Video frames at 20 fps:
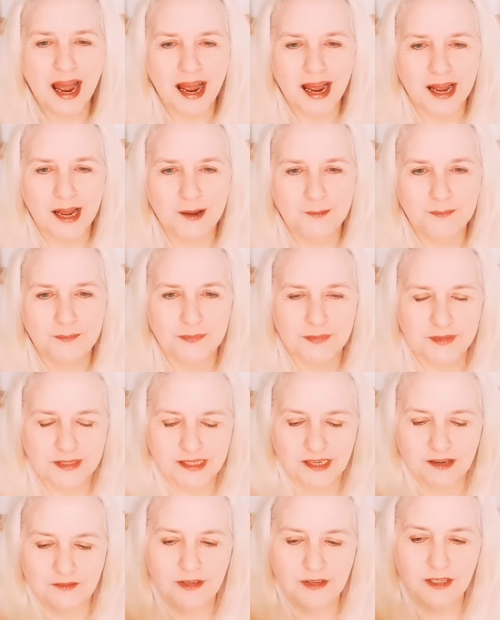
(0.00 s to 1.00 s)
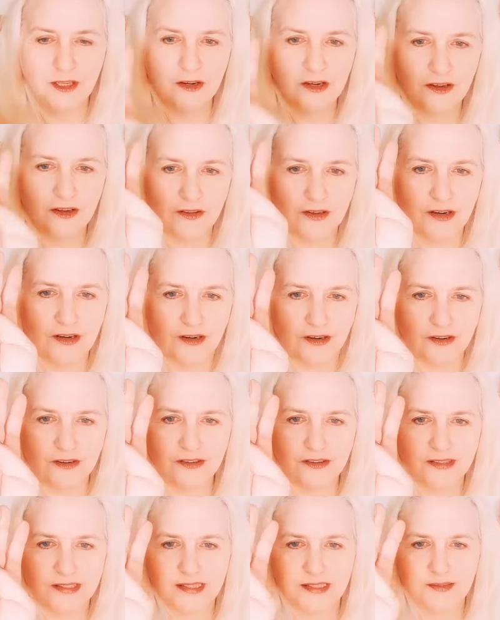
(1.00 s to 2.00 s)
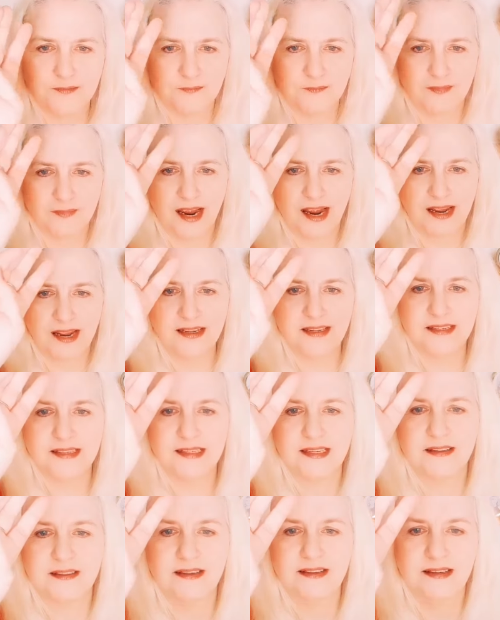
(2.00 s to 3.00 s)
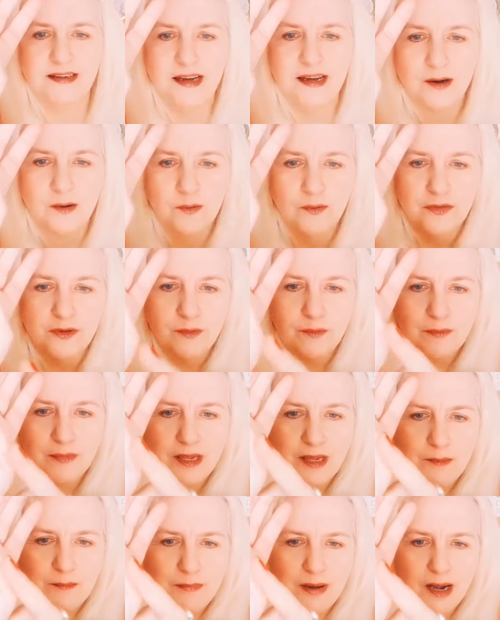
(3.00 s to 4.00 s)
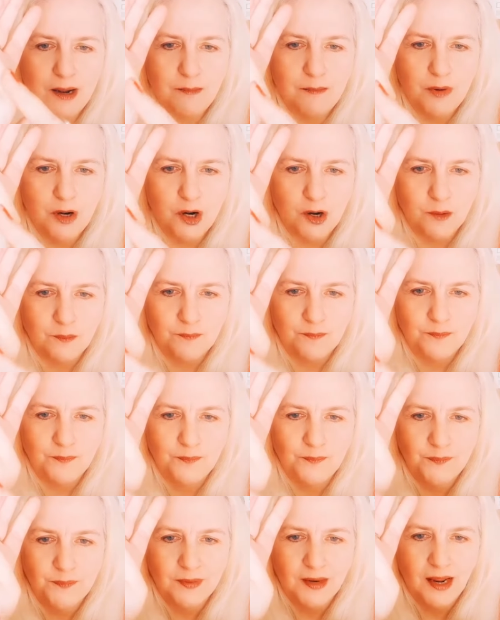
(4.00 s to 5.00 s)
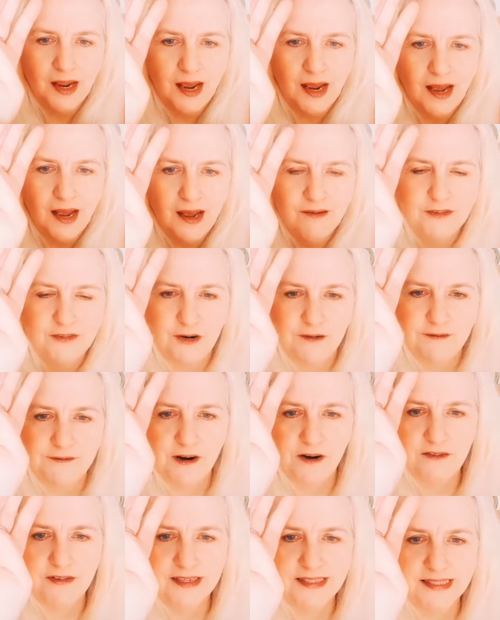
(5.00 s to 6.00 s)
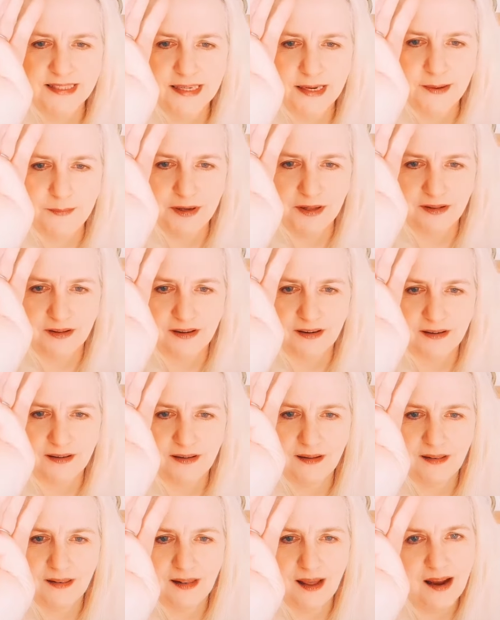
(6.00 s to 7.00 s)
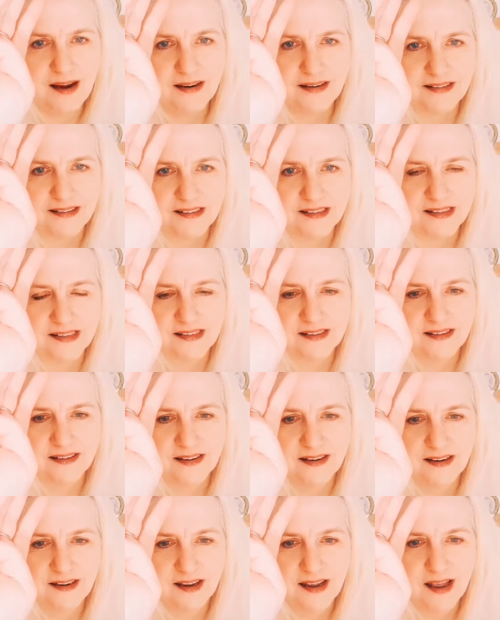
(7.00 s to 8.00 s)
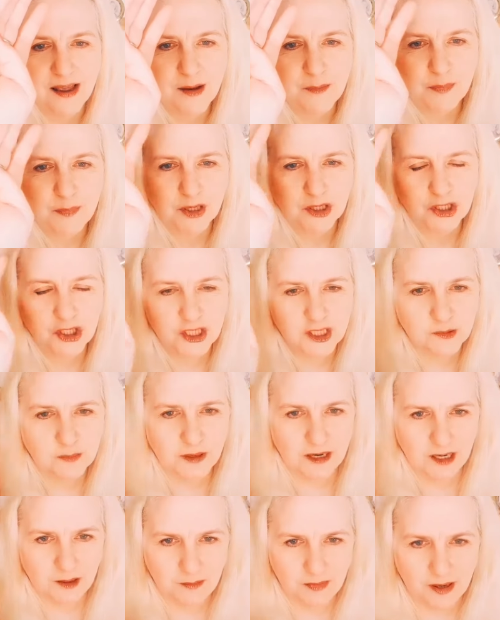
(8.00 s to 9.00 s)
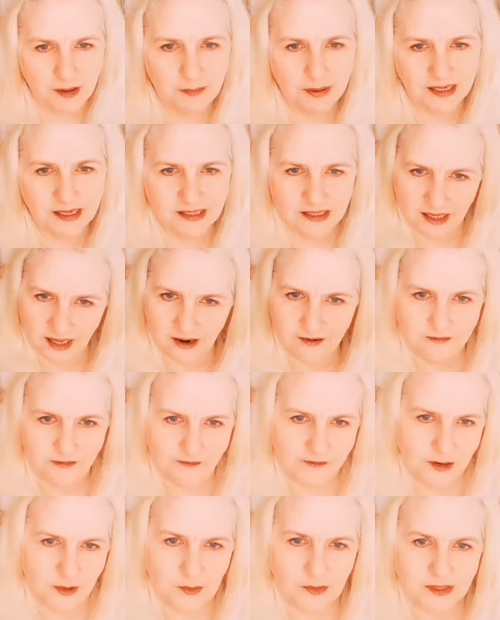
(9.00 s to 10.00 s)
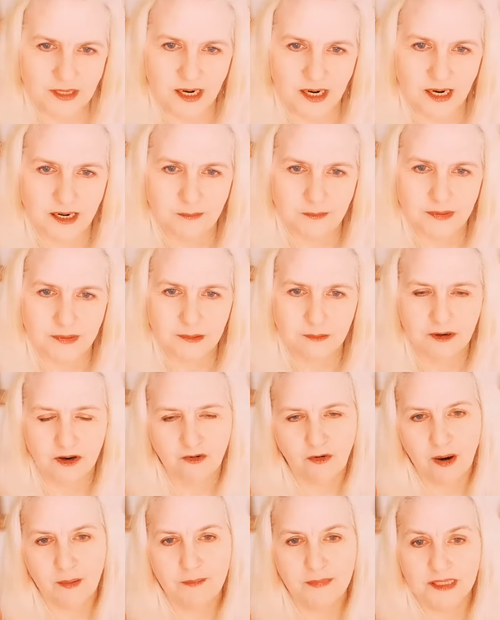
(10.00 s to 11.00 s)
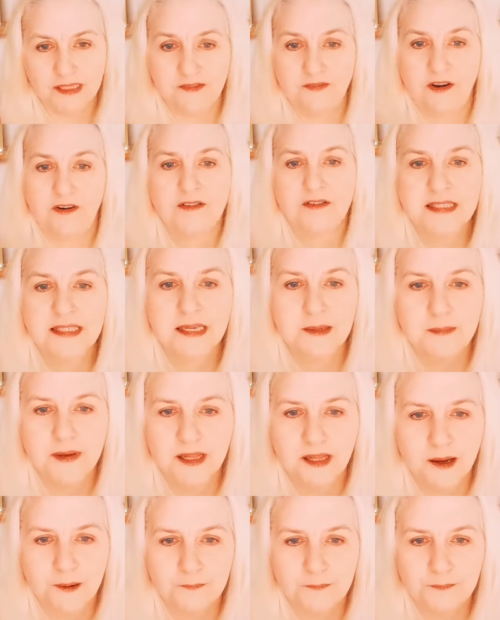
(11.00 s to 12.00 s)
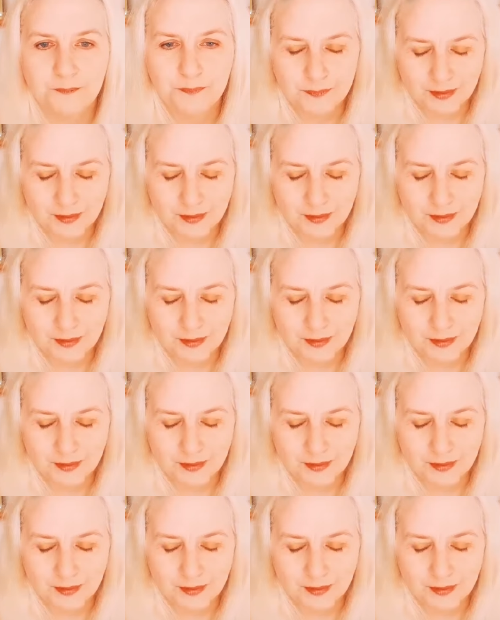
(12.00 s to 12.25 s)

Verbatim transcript: Um, so if you look at those, I can tell you now that me and my mum have got very similar lines because she's been in my past life a few times. My grandma's very similar.